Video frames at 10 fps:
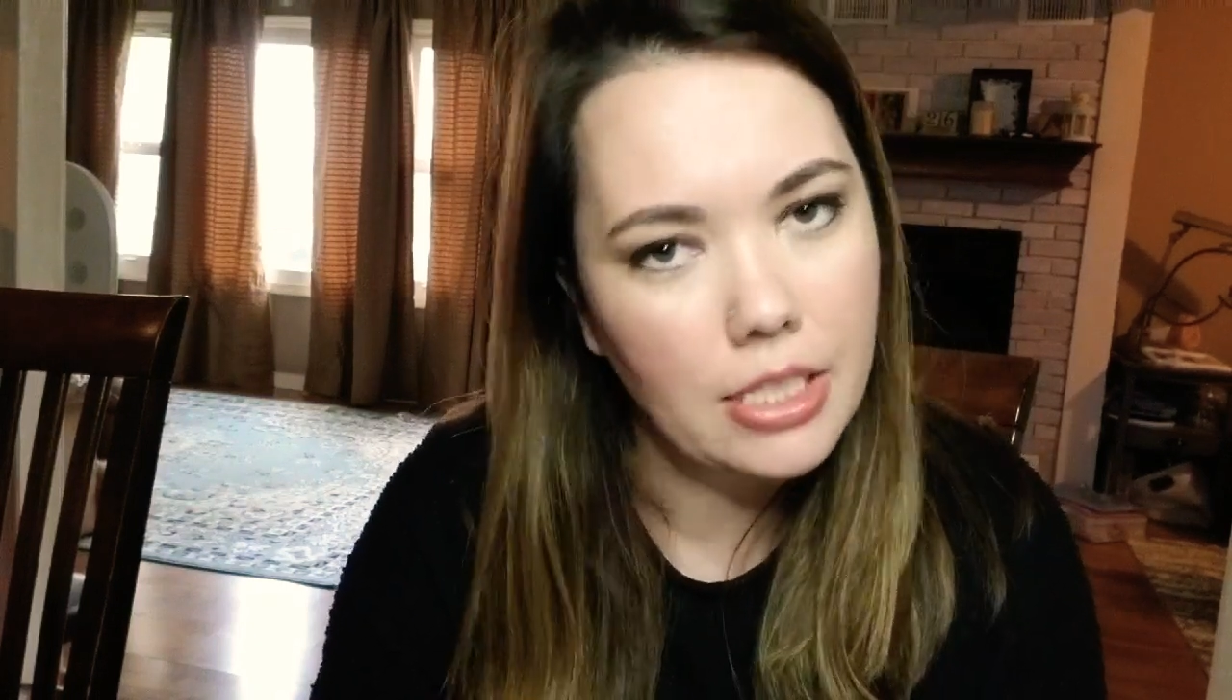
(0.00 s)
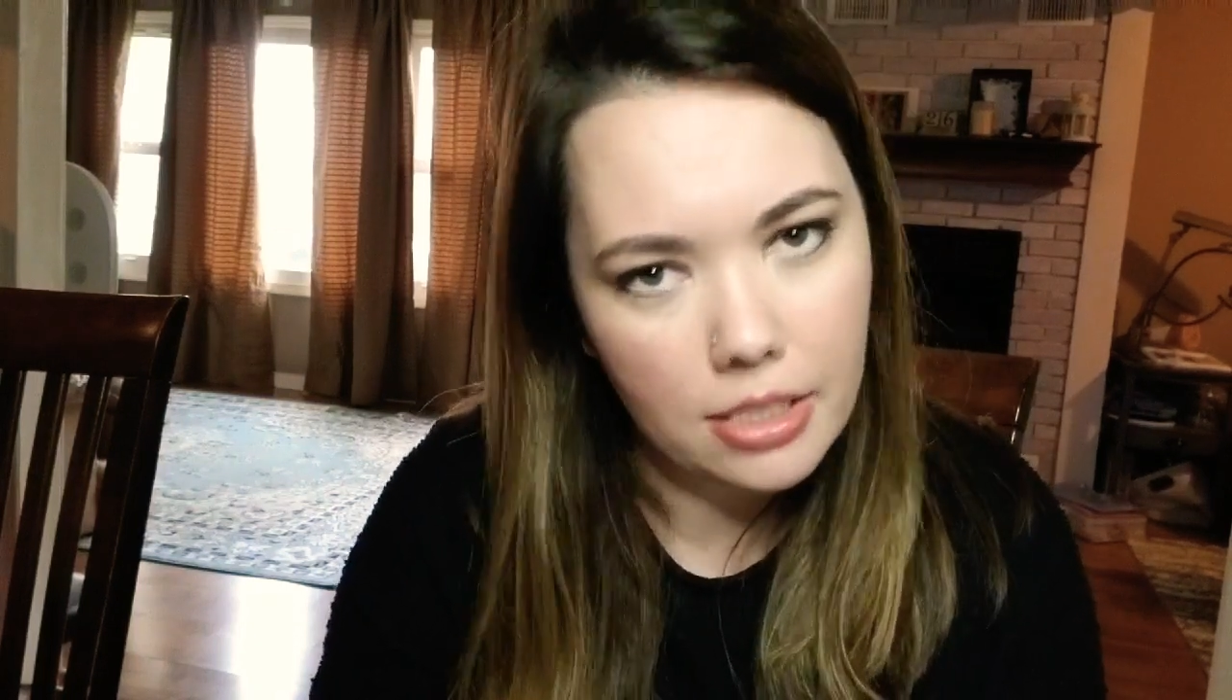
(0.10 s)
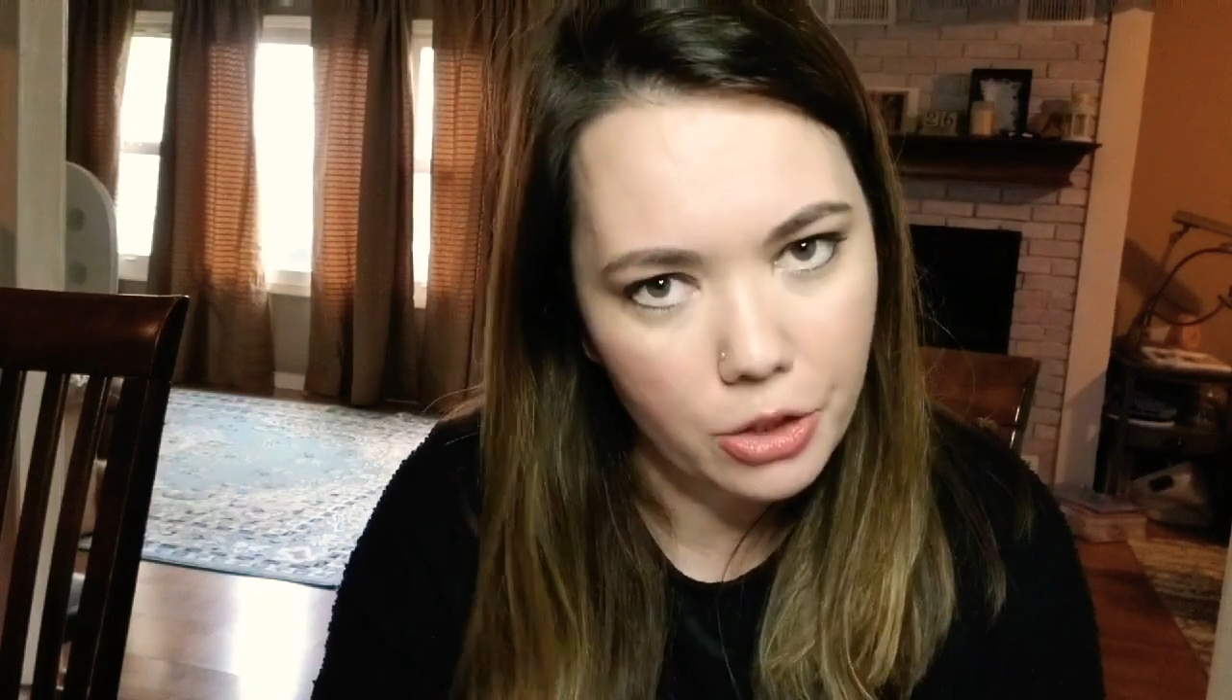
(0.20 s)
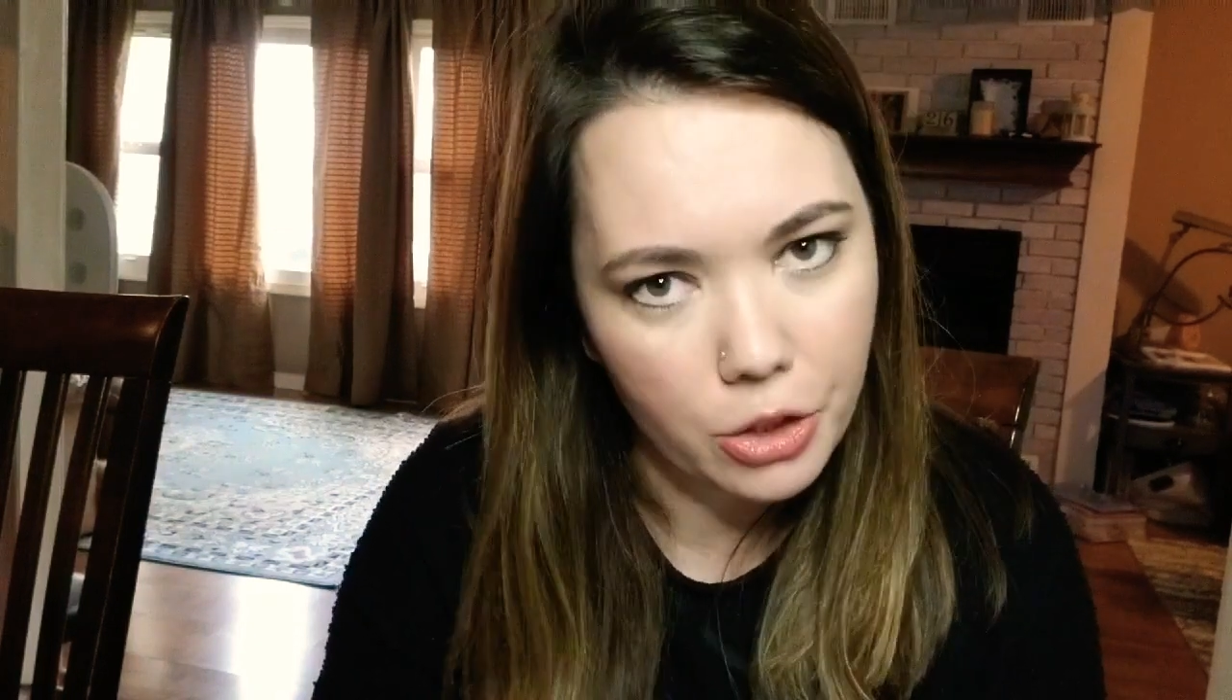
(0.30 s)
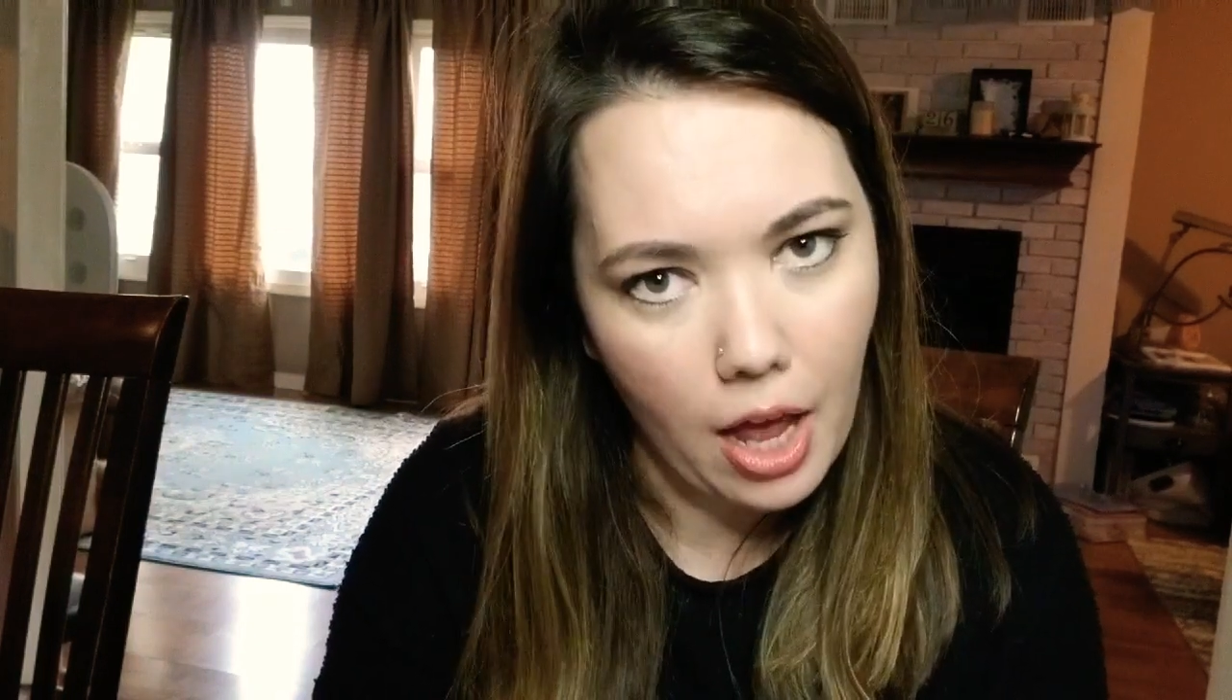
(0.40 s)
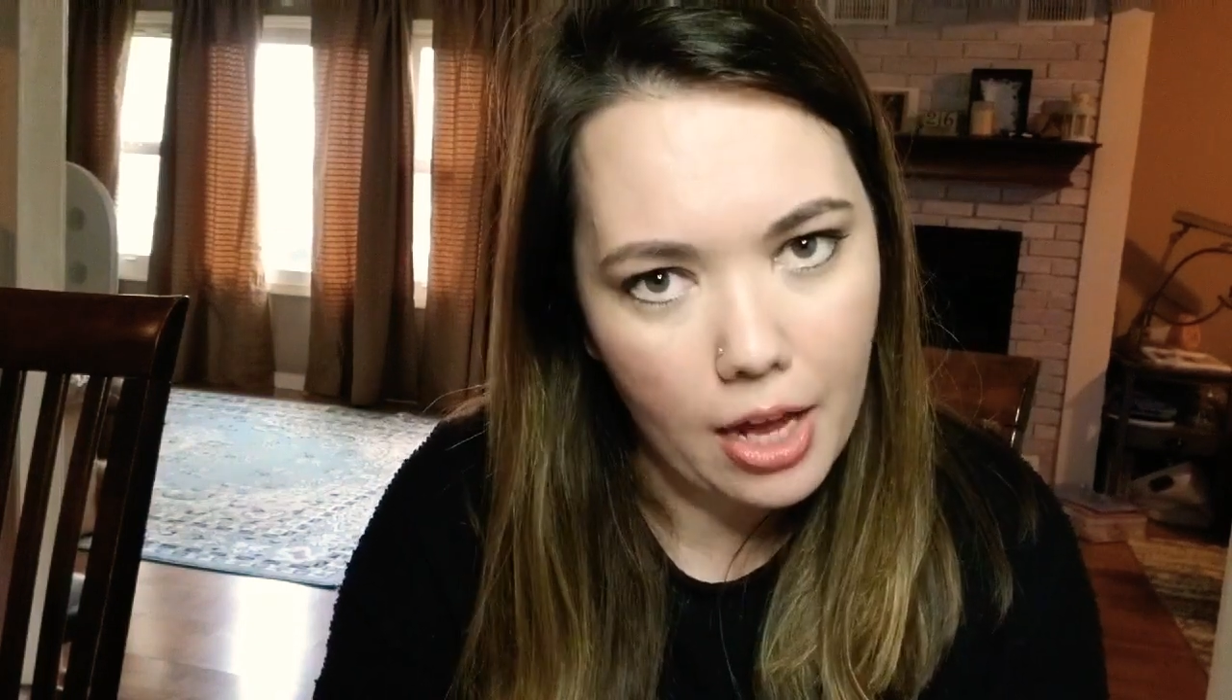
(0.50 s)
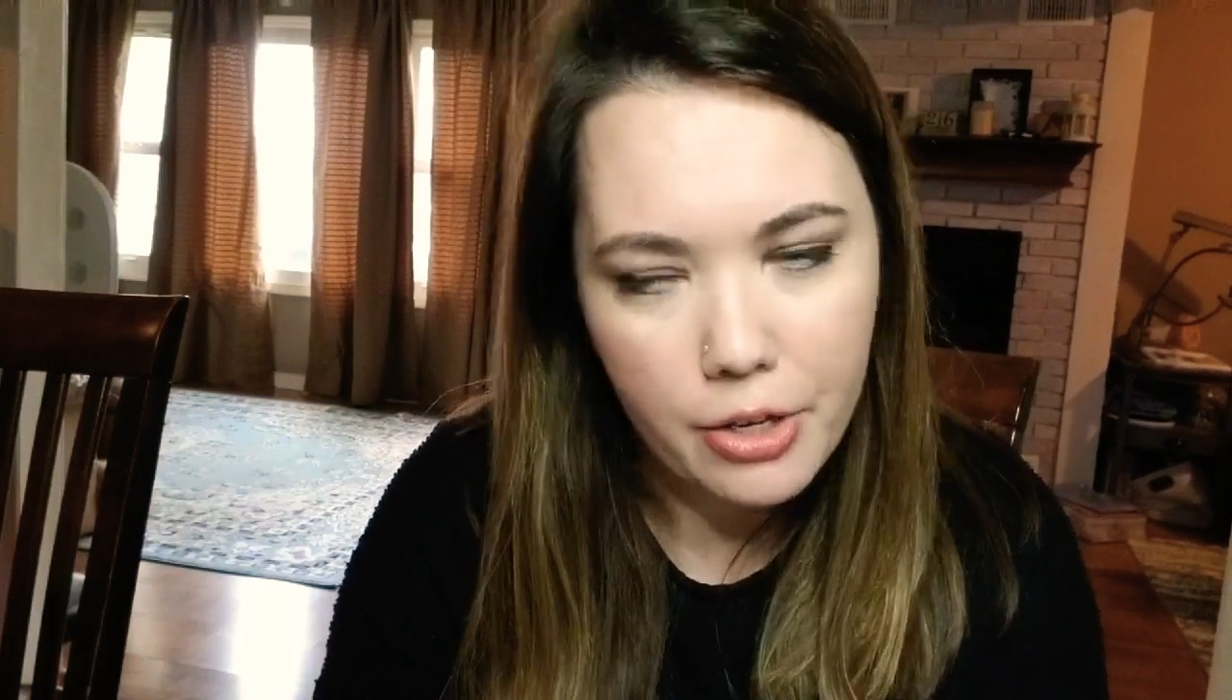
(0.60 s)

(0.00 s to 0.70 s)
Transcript: decision